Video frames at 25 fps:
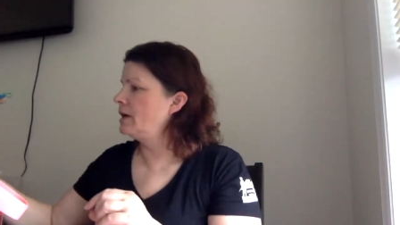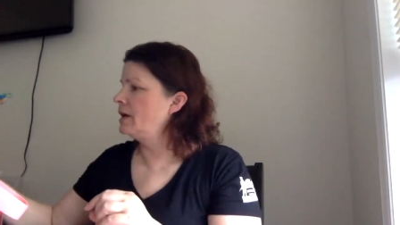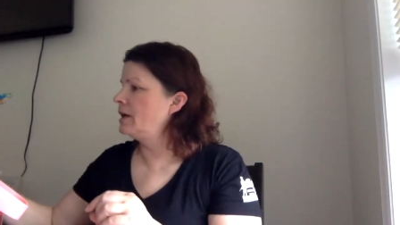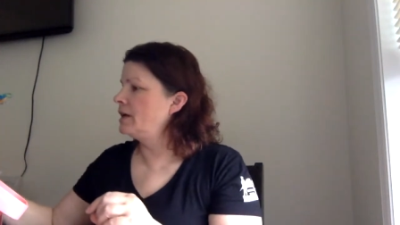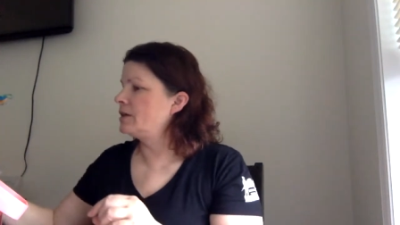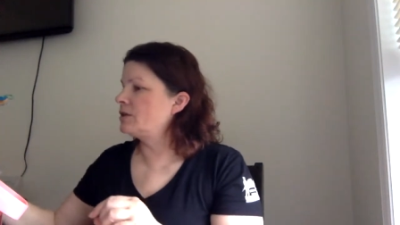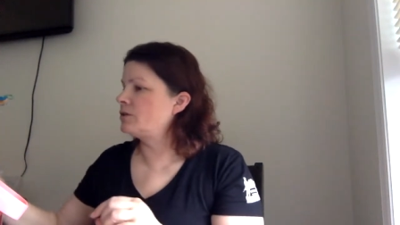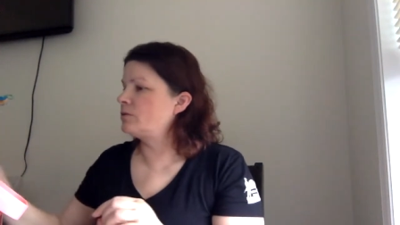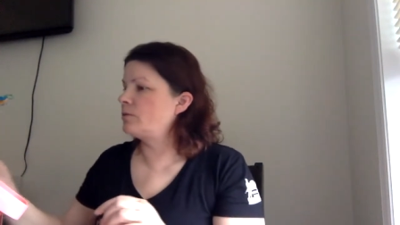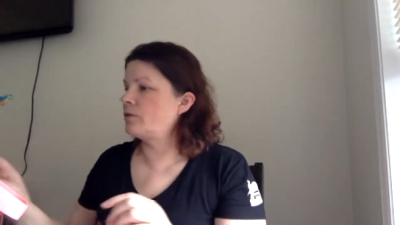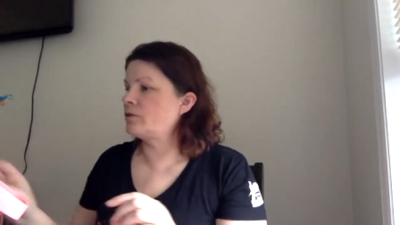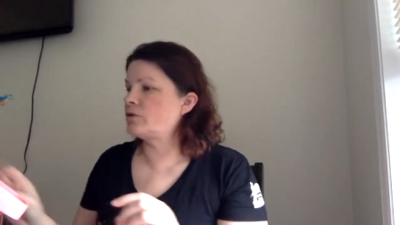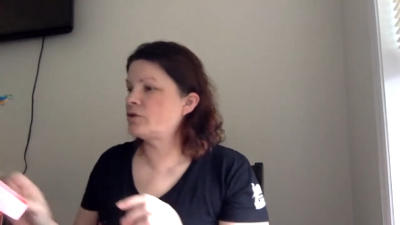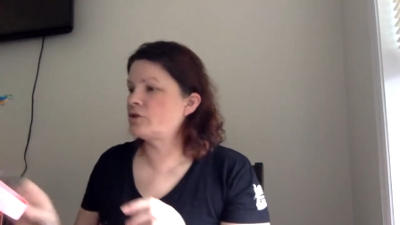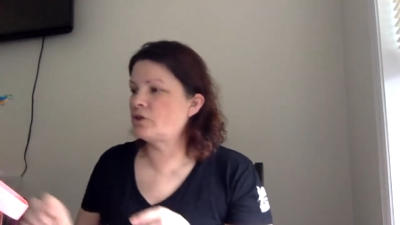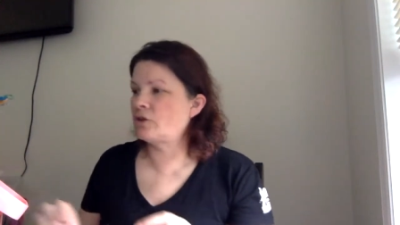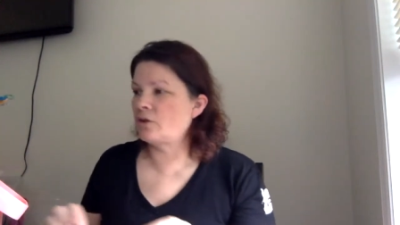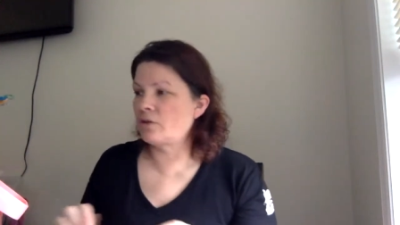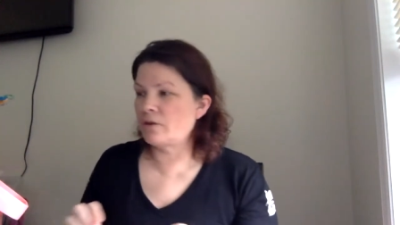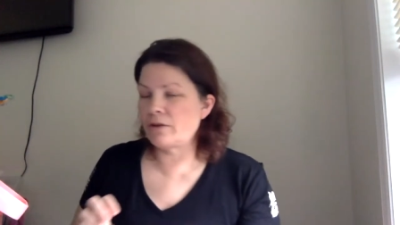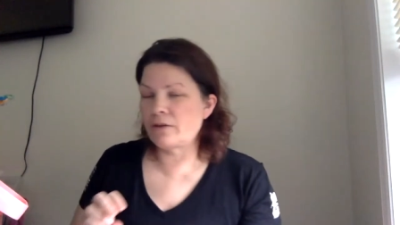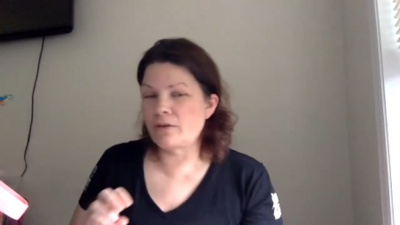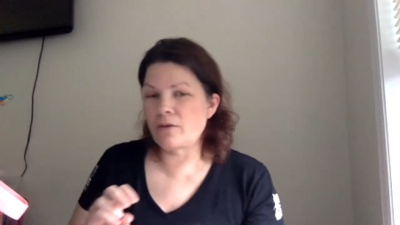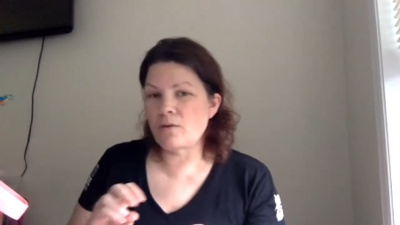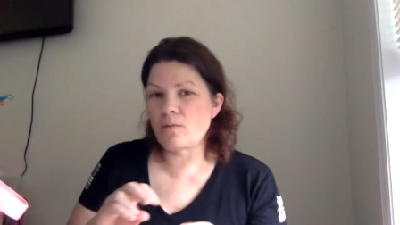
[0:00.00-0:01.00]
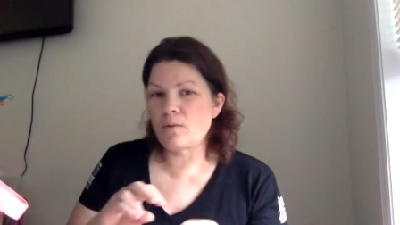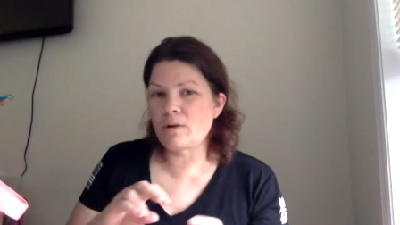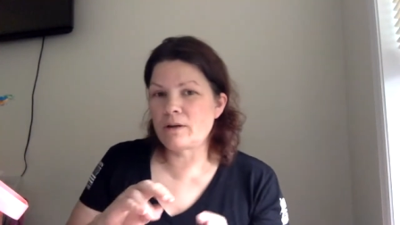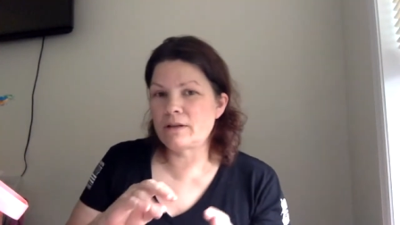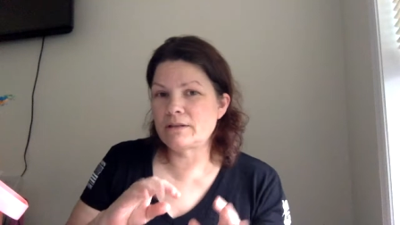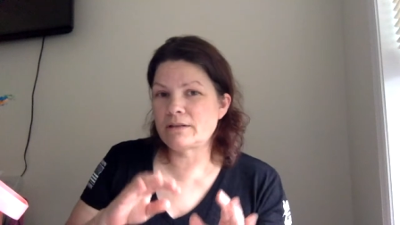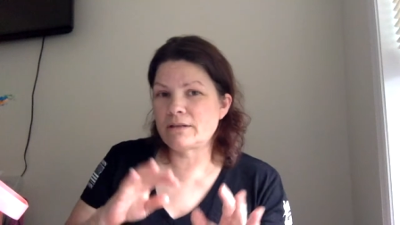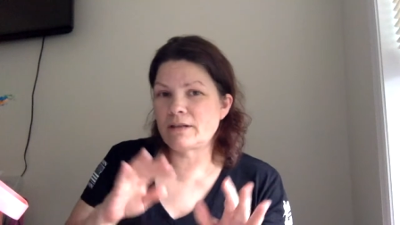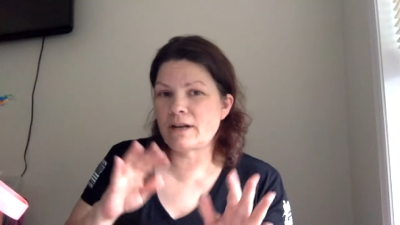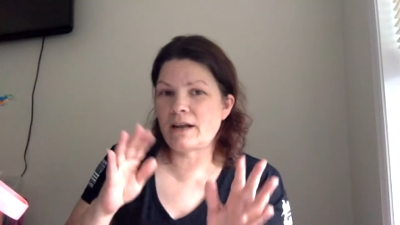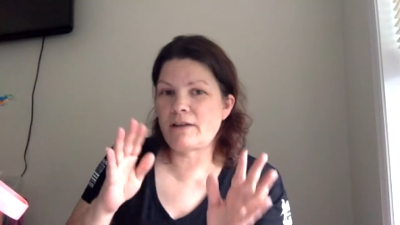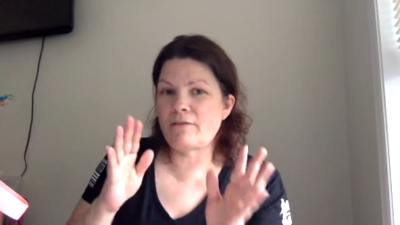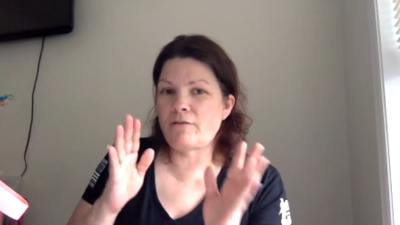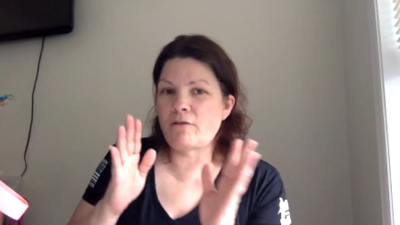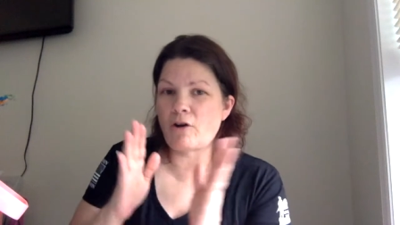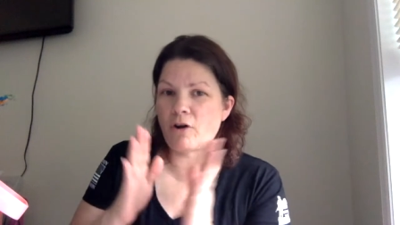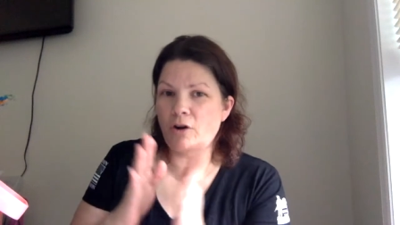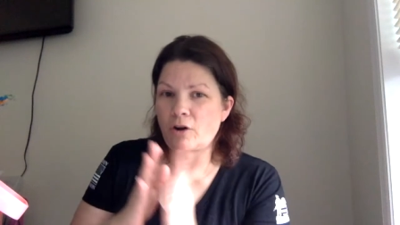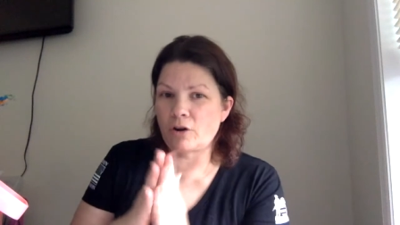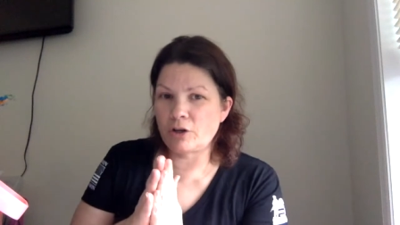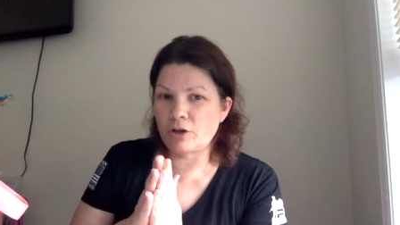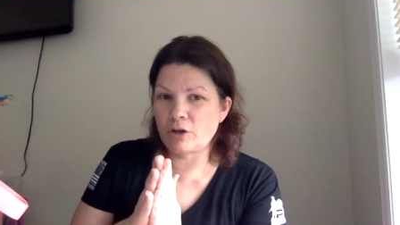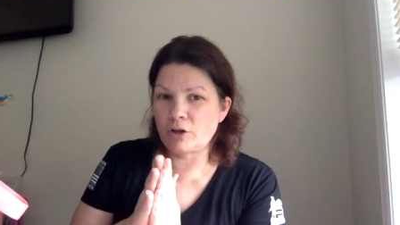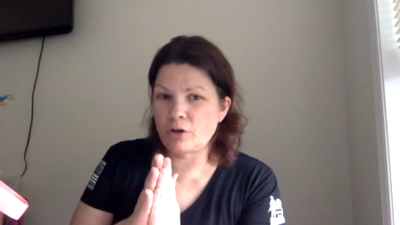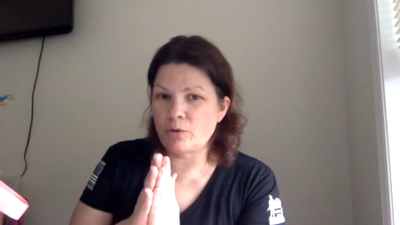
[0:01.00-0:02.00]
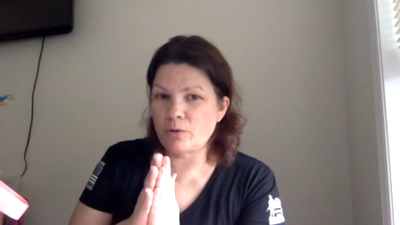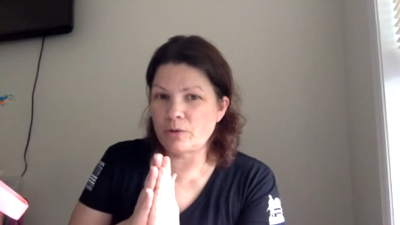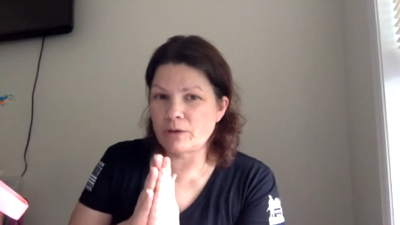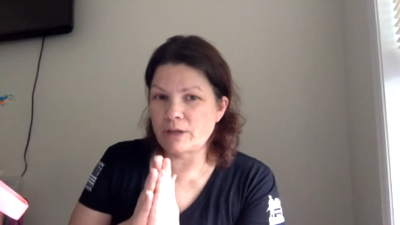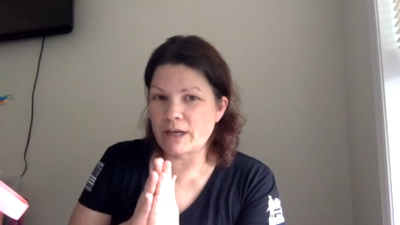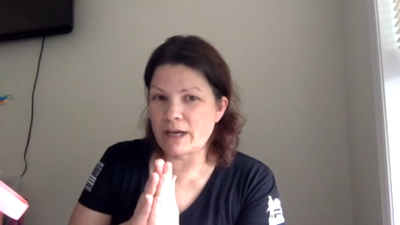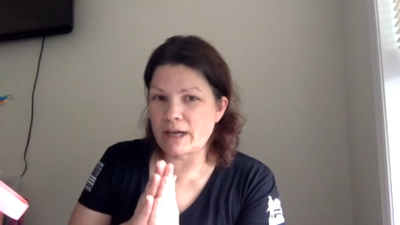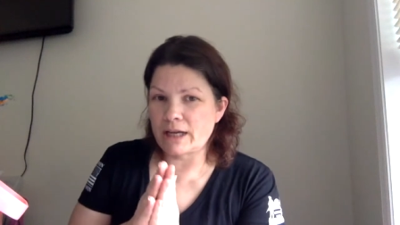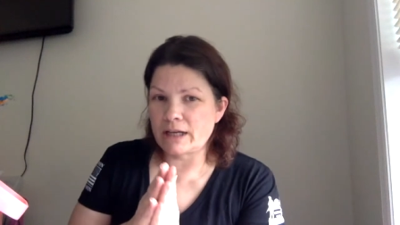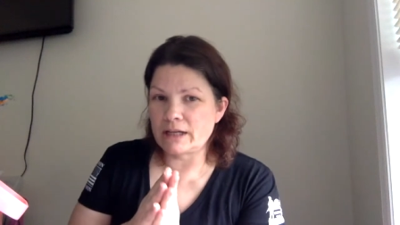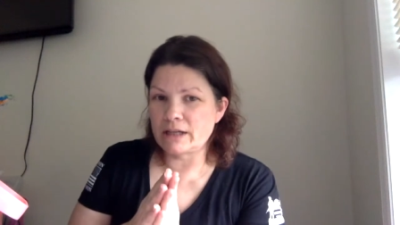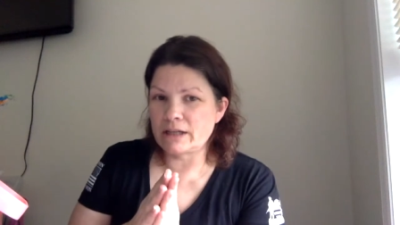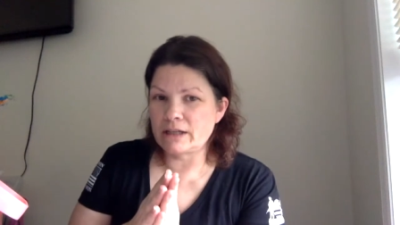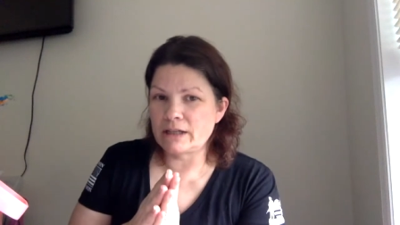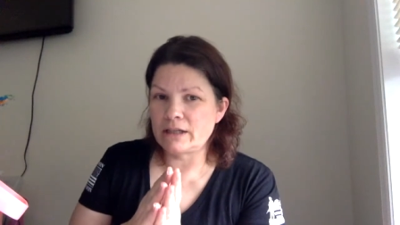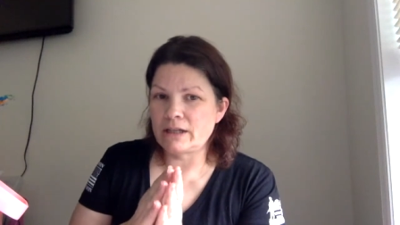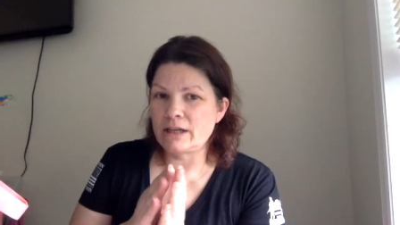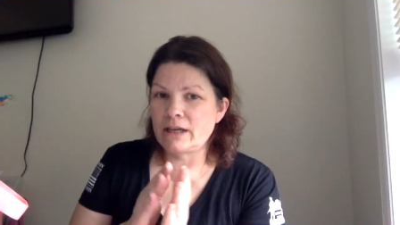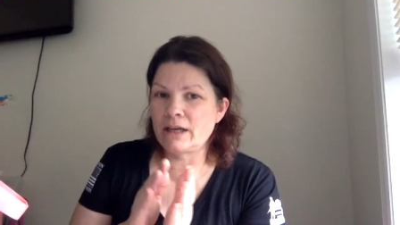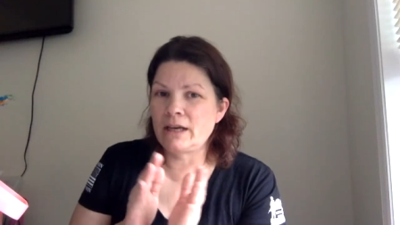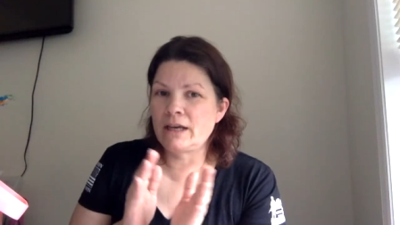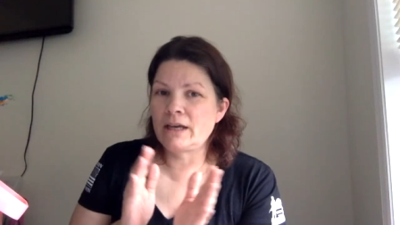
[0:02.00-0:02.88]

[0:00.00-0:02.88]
So I'll show you the ones that I've already created.